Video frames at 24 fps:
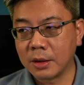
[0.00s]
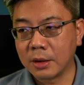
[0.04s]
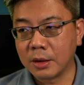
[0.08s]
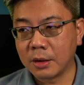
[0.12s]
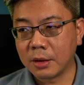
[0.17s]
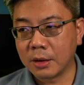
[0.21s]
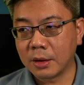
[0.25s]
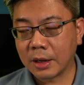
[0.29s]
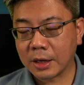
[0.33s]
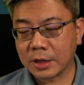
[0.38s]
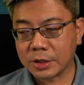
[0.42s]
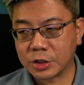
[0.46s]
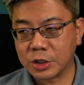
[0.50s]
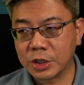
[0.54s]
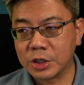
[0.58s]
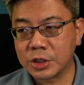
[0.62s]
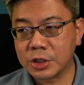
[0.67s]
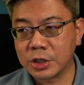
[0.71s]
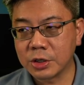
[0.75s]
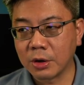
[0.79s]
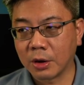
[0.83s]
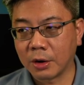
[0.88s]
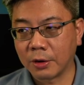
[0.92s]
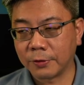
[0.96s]

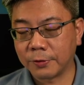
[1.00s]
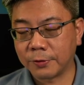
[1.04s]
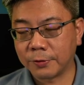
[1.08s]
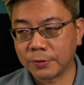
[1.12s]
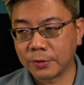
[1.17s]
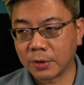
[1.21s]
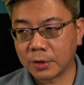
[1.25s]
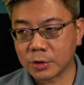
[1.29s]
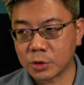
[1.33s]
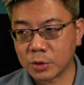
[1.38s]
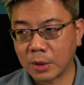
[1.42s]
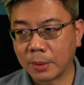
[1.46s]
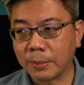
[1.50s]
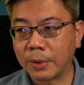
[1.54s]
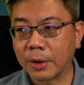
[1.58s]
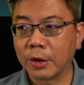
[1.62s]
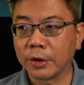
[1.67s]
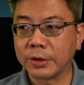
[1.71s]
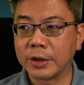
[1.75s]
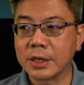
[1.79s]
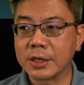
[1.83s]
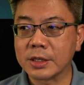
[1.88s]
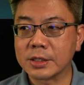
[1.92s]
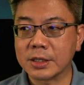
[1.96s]
exchanging of Swam
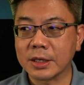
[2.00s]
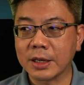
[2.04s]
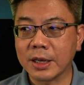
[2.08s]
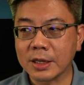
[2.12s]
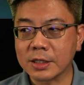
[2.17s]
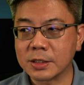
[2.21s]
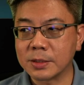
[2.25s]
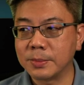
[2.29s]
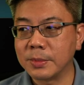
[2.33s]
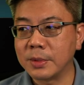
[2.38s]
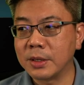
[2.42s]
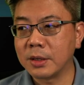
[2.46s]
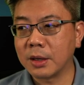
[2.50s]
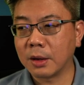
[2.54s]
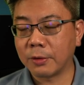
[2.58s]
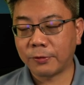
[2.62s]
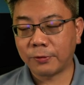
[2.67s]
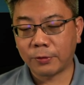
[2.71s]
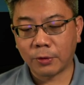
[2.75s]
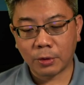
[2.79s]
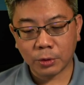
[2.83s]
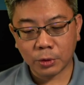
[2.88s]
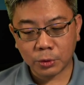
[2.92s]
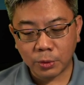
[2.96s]
biotics gets me
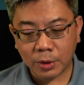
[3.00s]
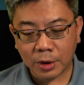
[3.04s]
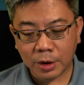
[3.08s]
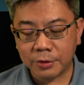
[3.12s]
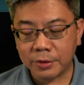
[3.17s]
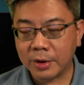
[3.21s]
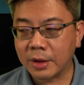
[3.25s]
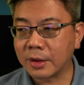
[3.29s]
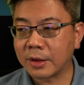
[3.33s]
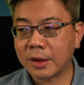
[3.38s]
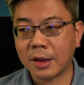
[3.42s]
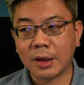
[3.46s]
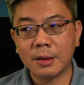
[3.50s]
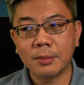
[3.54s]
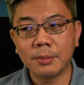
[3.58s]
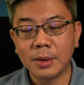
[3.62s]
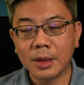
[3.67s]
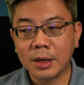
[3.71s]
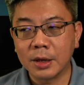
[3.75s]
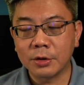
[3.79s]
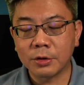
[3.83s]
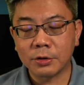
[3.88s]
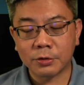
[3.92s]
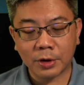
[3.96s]
210
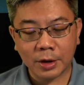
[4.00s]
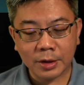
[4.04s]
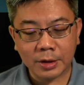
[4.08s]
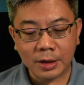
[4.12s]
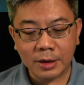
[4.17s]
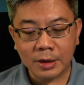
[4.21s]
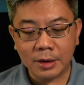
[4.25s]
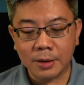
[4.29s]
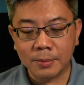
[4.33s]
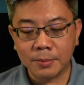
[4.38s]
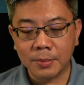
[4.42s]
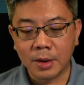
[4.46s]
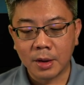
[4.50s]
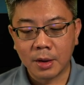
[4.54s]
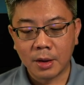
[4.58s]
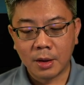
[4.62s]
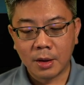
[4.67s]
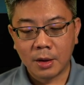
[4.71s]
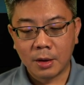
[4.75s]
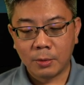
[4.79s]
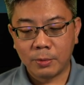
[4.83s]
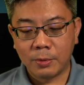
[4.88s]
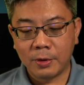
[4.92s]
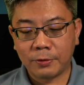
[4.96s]
million tritanium
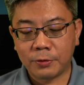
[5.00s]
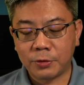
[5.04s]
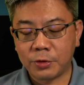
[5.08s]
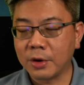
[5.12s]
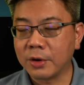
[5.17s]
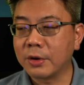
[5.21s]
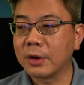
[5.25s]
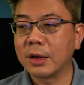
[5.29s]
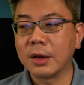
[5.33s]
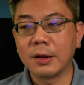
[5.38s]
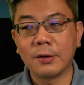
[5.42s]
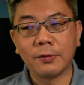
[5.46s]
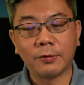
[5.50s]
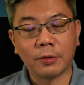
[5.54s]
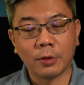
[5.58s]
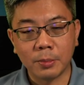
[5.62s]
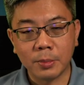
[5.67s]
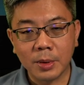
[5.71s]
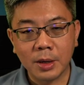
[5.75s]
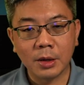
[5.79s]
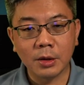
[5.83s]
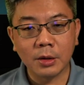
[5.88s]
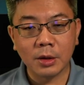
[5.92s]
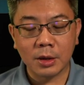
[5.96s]
with 384
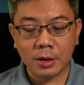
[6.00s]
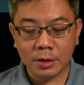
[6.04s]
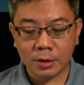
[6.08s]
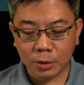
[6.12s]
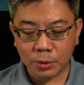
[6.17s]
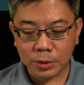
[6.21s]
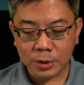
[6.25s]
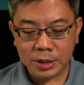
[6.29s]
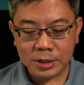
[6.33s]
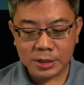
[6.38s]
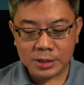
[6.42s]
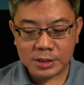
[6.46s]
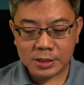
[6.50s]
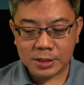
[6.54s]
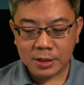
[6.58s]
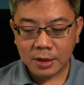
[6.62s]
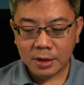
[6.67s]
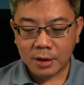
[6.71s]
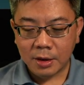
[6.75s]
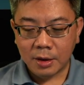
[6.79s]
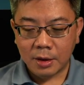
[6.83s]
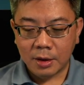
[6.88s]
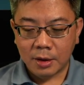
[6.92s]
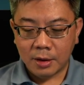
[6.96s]
million in tokens.
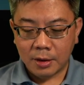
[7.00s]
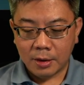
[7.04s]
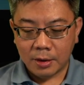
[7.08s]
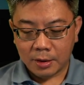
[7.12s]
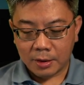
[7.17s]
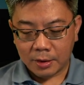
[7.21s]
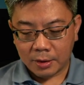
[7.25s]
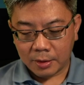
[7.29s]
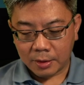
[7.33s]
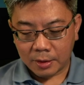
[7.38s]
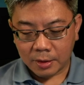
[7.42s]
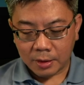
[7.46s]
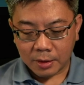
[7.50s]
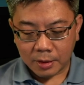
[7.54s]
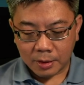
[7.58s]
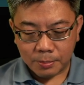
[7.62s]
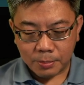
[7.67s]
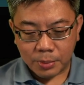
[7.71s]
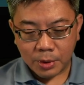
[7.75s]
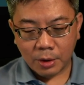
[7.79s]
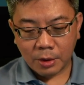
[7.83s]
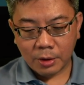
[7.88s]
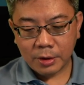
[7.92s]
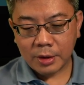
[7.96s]

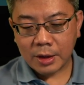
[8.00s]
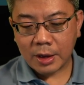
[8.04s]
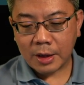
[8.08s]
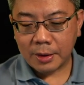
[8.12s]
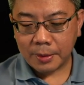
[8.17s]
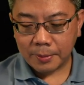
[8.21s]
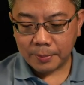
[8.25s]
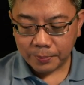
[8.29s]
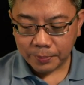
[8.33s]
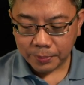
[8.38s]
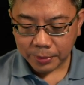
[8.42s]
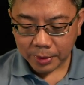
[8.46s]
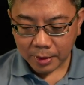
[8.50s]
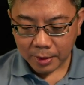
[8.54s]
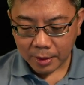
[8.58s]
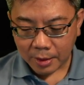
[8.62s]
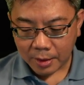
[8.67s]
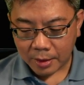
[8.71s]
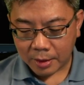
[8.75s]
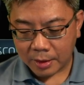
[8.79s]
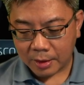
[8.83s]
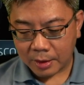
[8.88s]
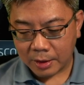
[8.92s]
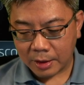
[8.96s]
Beyond that,
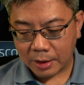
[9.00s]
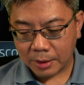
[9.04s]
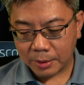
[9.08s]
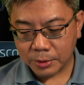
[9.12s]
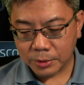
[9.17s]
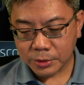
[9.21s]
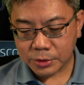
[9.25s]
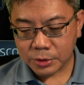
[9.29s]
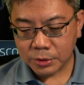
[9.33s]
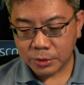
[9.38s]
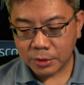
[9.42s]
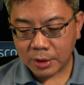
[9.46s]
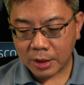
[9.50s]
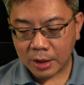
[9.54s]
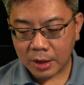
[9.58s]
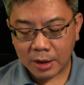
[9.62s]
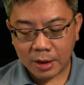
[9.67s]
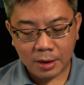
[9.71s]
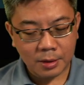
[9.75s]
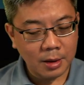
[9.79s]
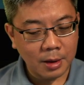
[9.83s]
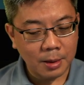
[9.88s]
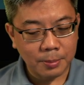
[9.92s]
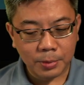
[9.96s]
I also
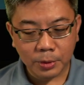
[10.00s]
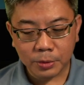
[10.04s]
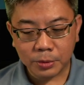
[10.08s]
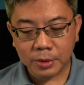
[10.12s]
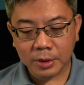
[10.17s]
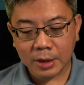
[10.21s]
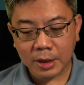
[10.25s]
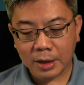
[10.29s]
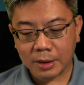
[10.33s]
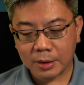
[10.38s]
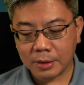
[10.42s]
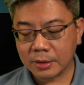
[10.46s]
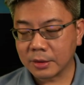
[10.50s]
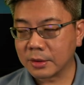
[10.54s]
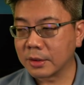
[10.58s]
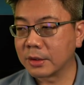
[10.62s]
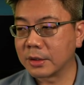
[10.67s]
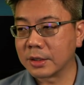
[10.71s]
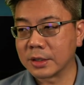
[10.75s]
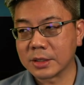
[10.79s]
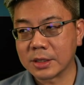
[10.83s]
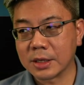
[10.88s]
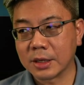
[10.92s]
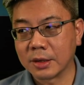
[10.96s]
am able to get
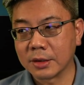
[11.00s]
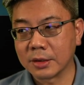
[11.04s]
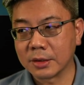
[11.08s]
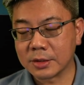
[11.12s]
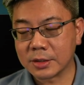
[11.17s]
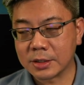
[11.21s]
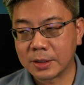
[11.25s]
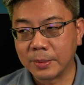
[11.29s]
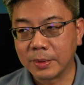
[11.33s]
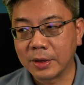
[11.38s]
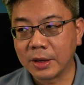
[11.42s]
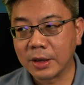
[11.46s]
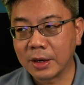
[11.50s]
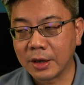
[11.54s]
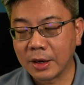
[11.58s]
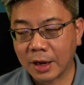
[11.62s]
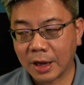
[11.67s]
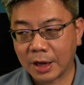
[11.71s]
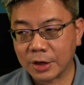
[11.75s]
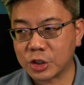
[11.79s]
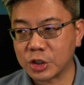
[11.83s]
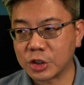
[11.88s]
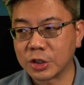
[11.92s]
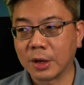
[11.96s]
a similarly
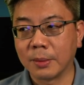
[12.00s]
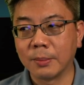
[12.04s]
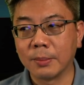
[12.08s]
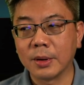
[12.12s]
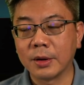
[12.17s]
large number